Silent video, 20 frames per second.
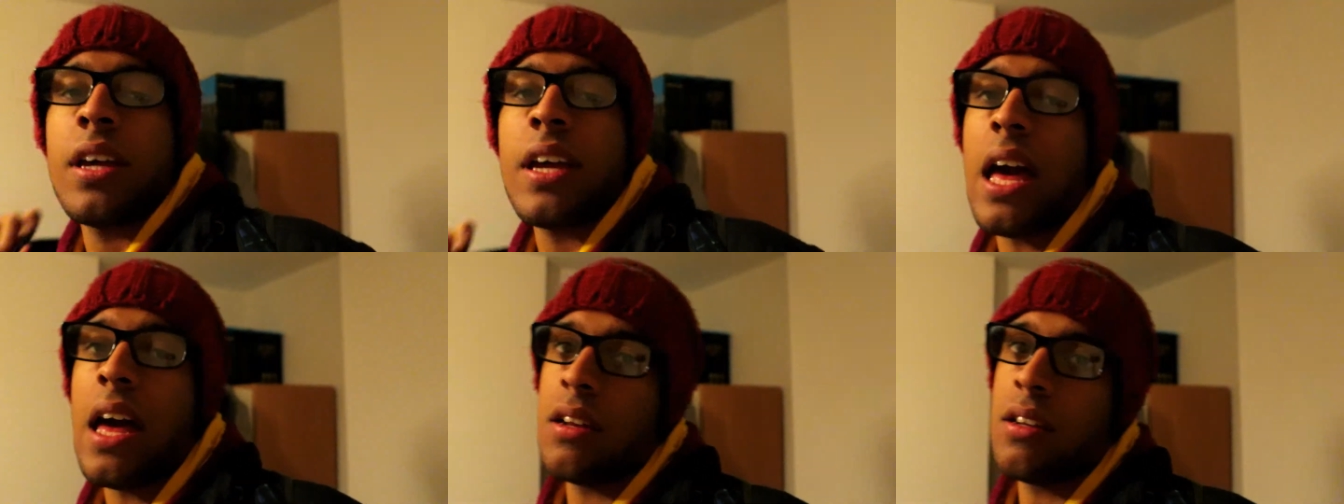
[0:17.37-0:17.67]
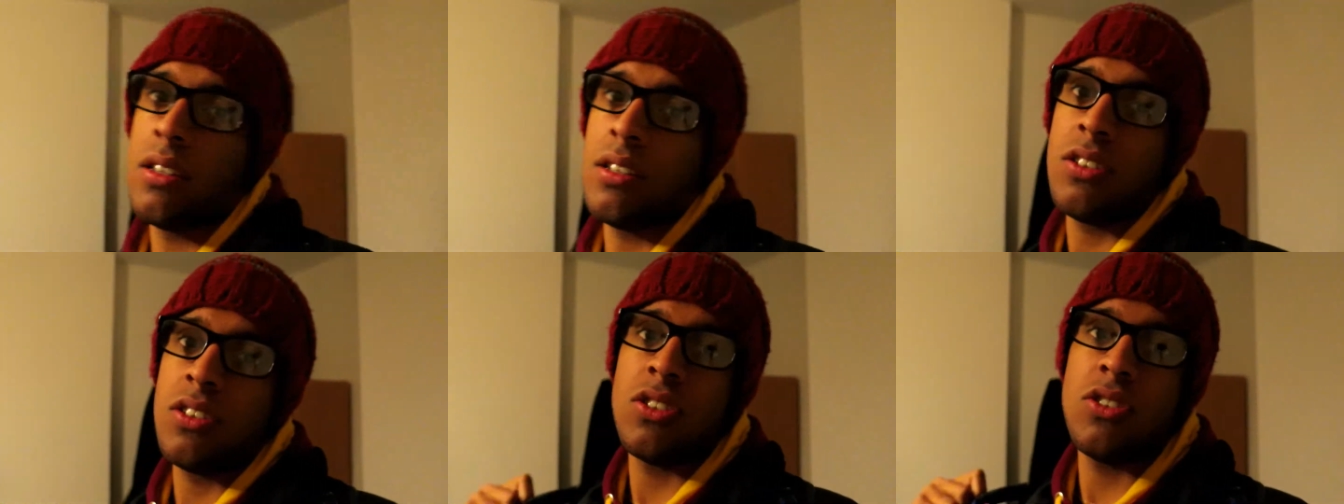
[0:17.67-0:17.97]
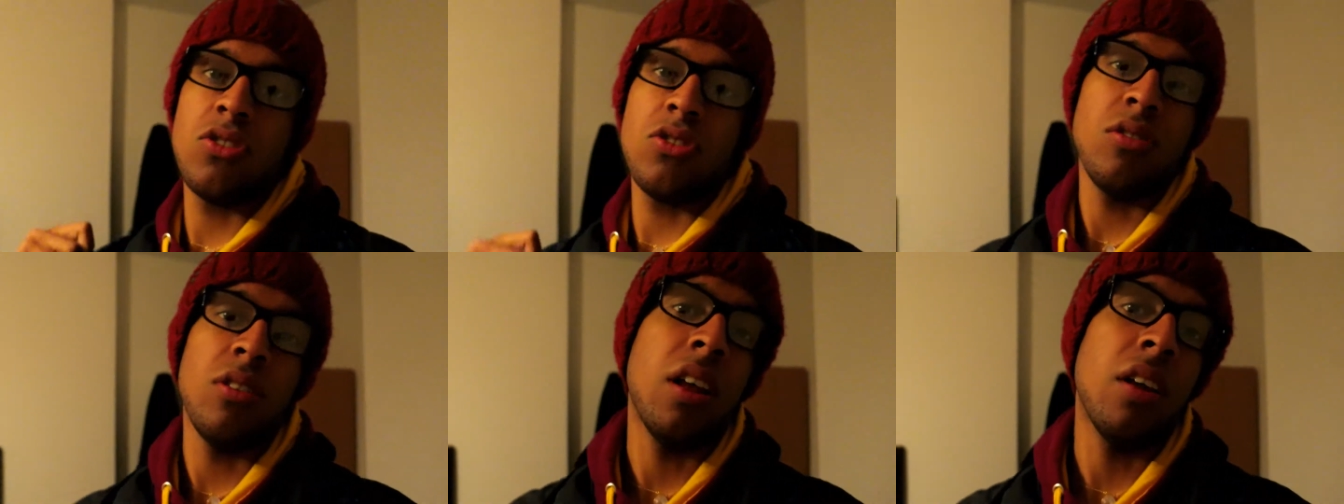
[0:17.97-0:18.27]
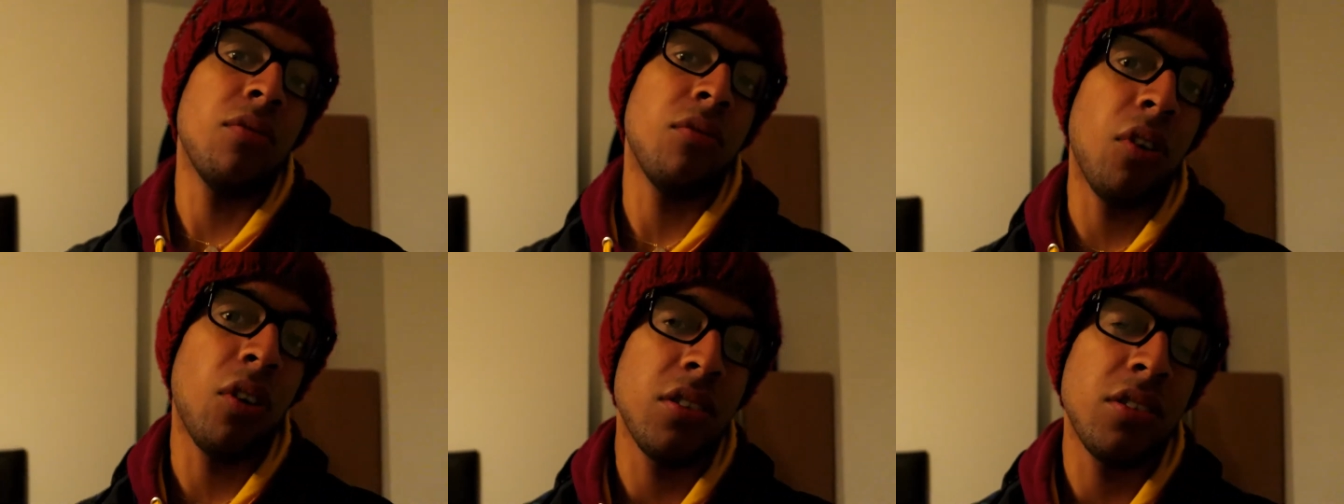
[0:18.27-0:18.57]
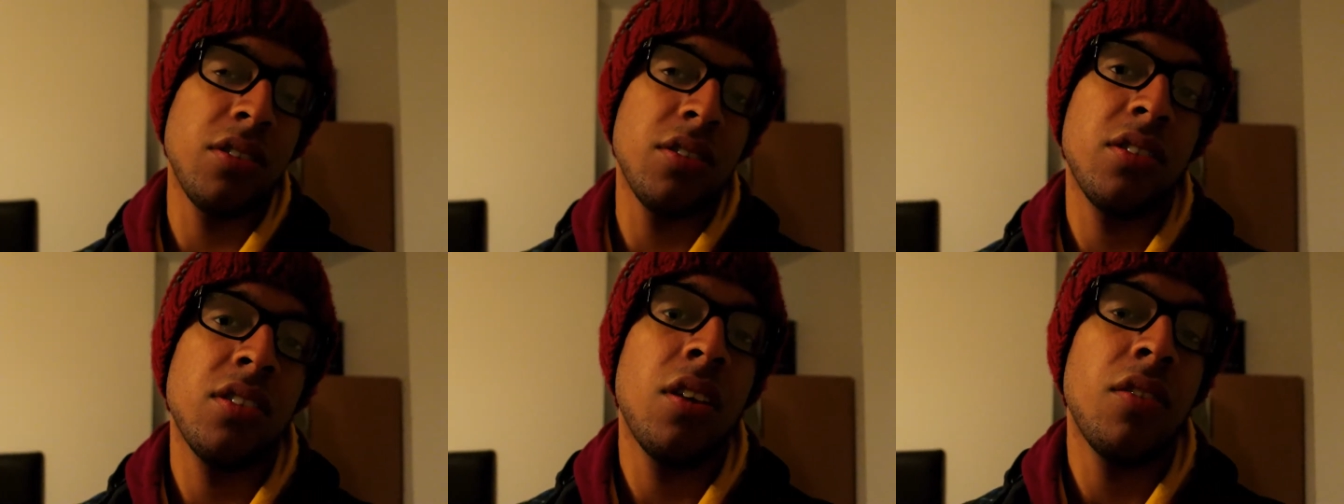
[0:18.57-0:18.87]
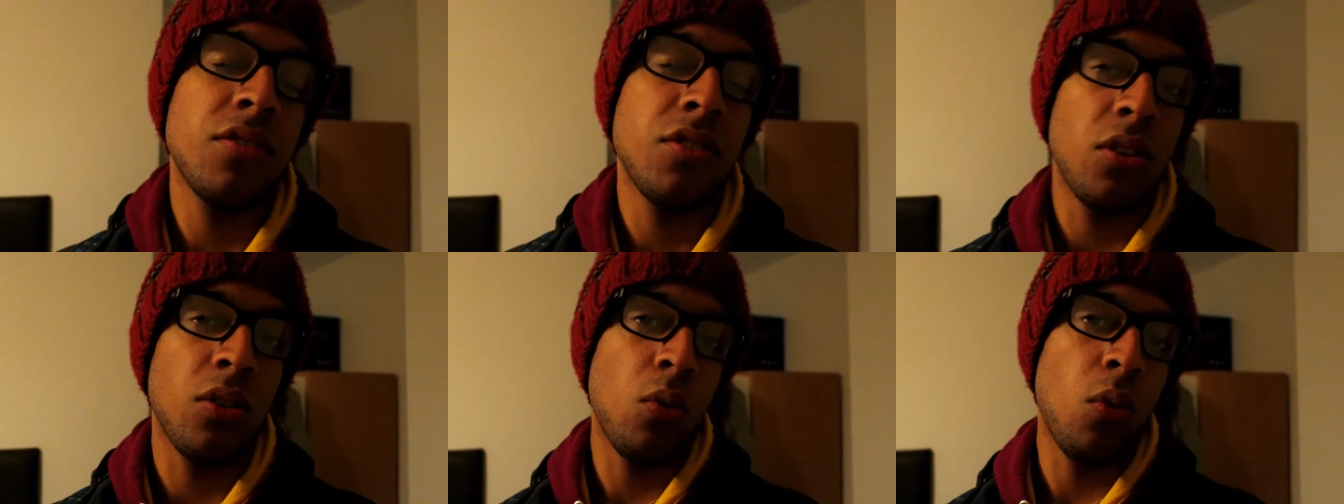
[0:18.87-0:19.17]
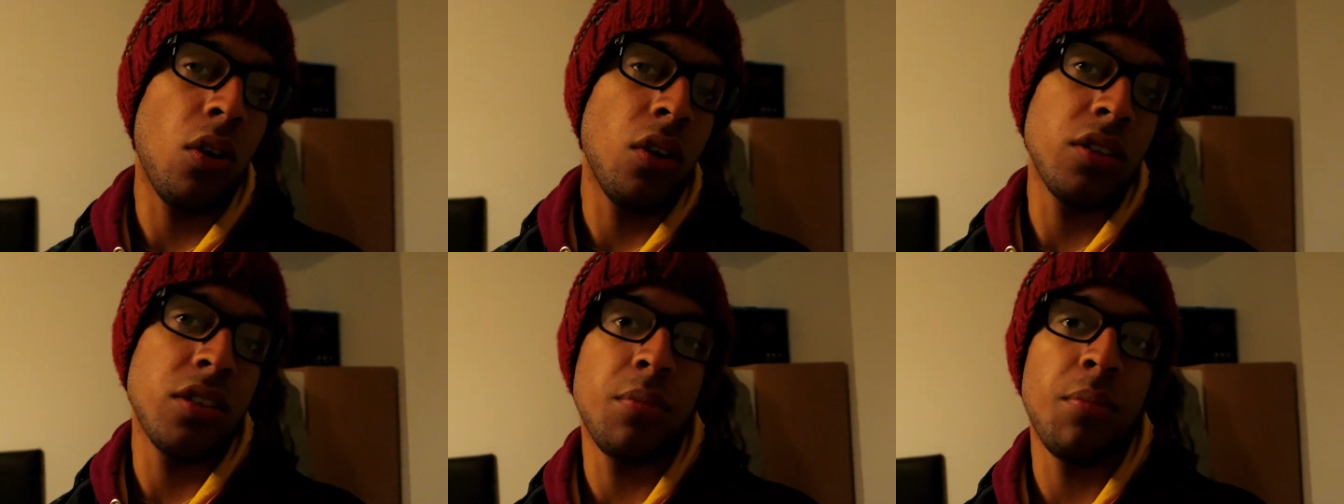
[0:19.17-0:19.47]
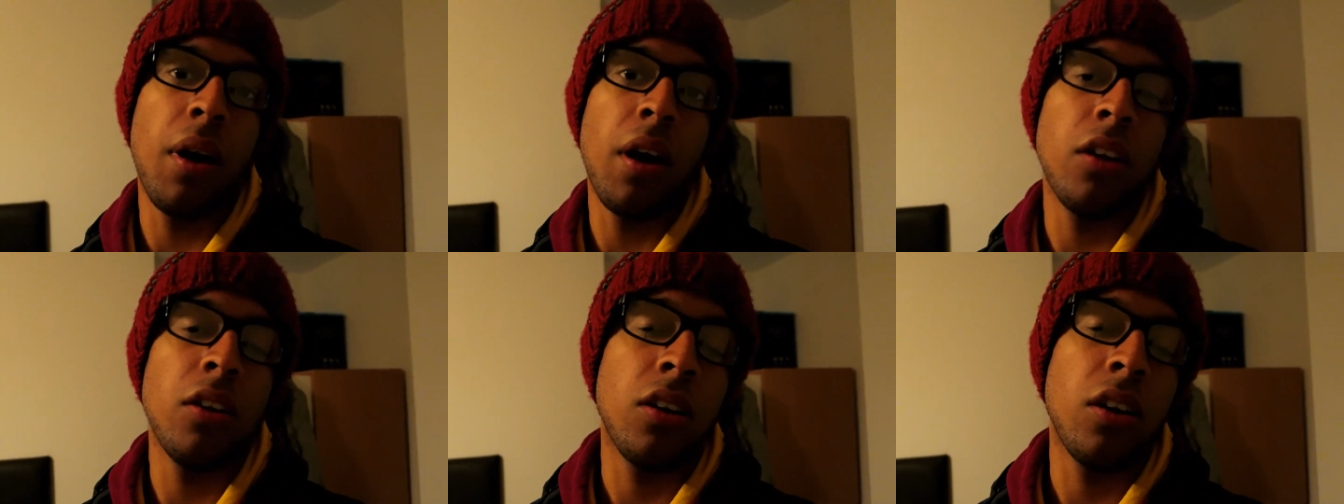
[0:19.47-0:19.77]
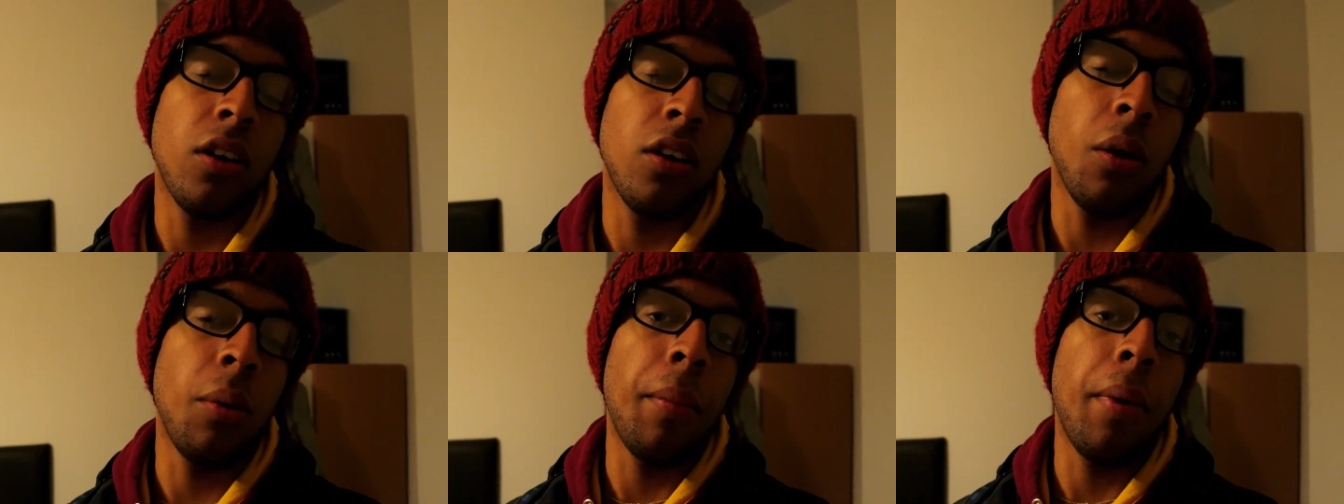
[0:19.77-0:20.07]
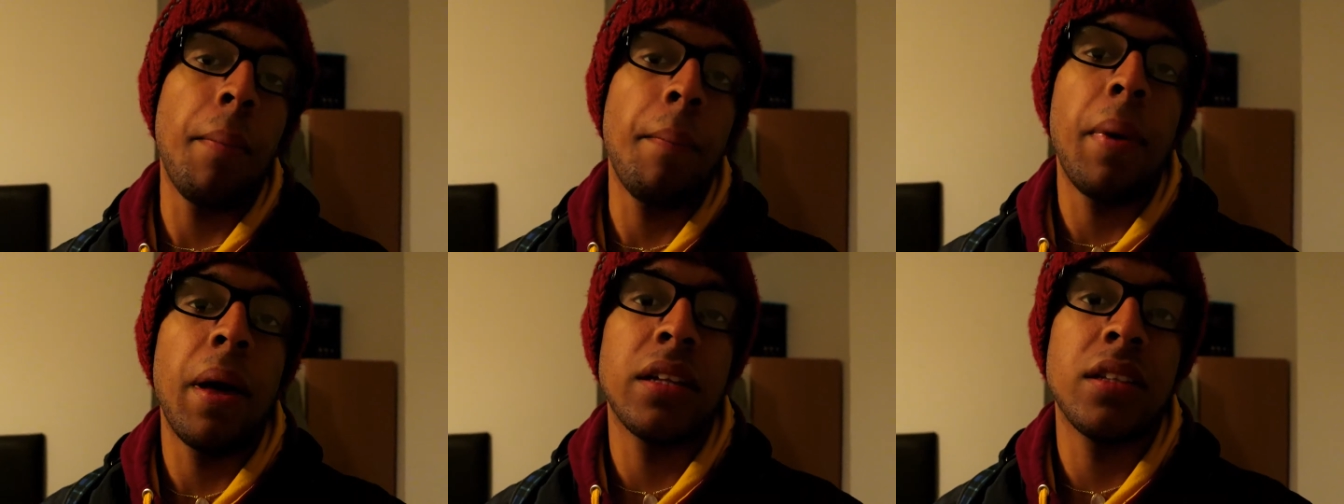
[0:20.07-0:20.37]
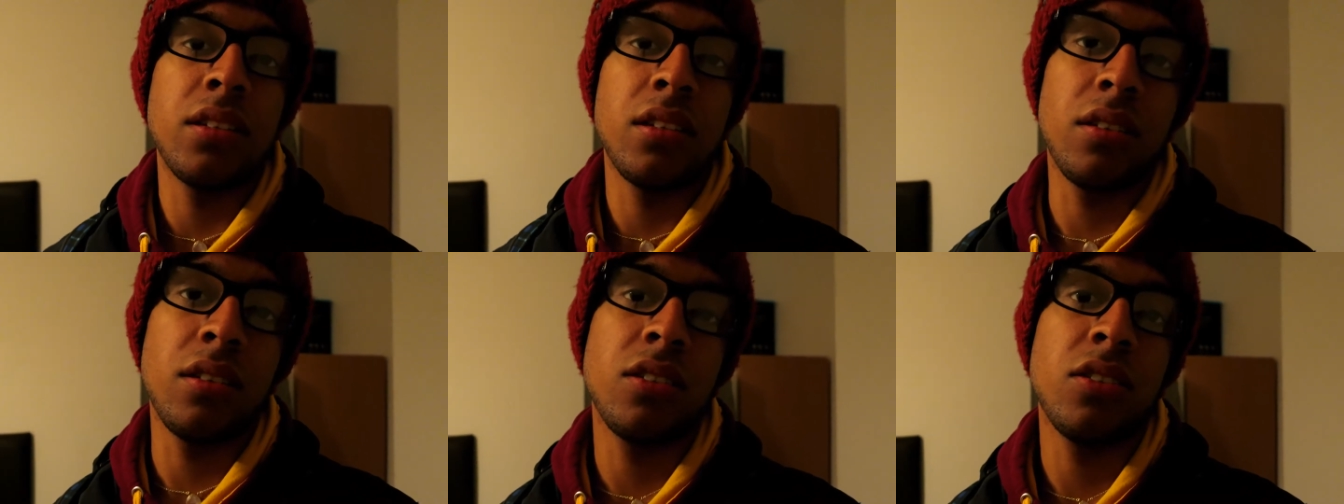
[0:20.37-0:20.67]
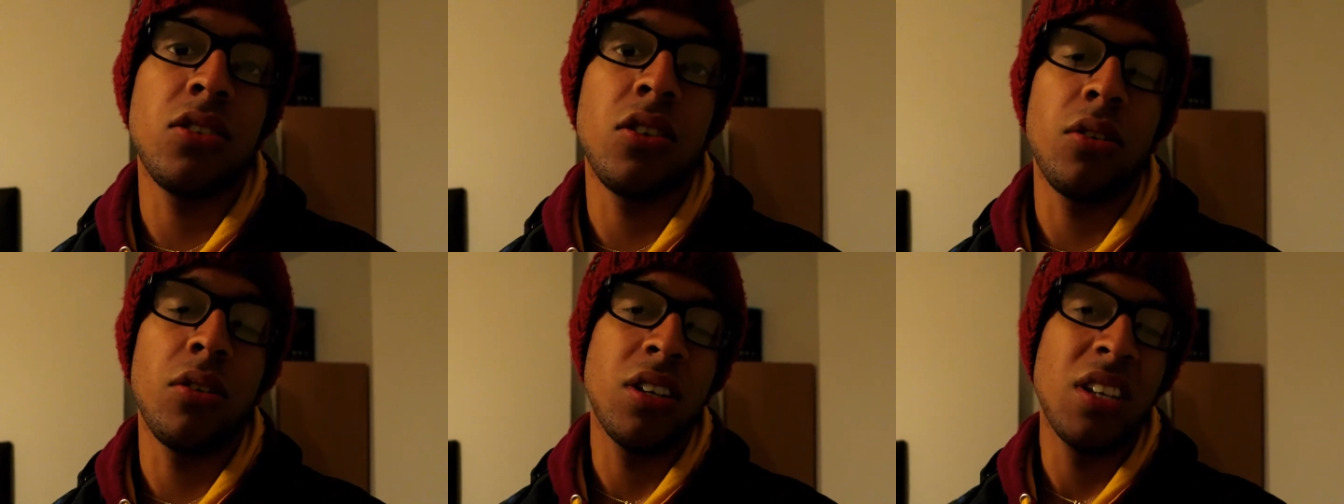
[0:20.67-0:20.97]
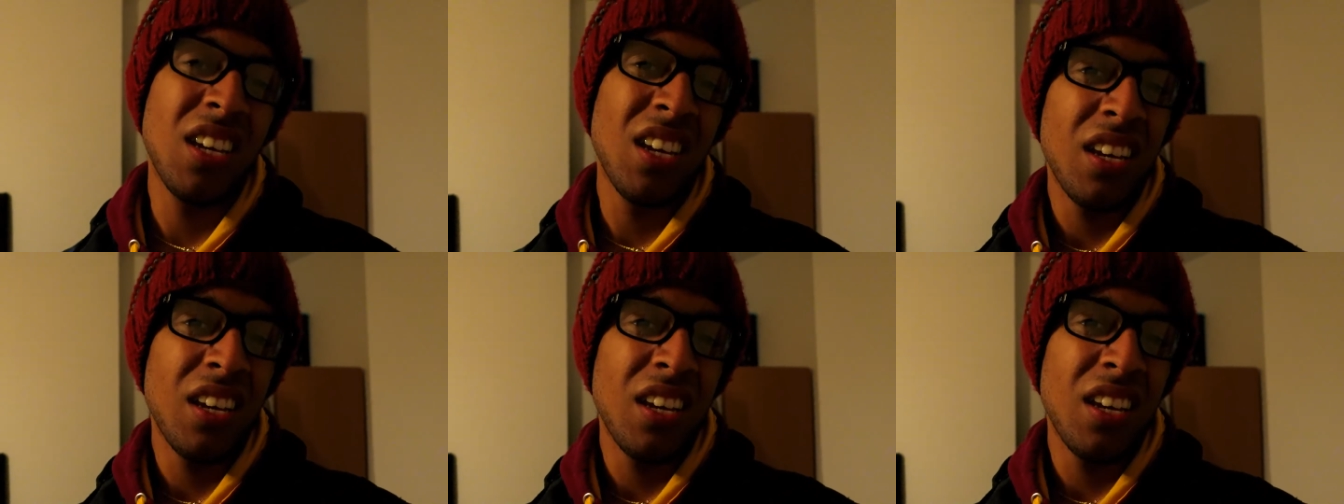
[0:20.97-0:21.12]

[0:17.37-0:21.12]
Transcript: Canon to do like vlogs and stuff, so the quality might look a little bit better. So,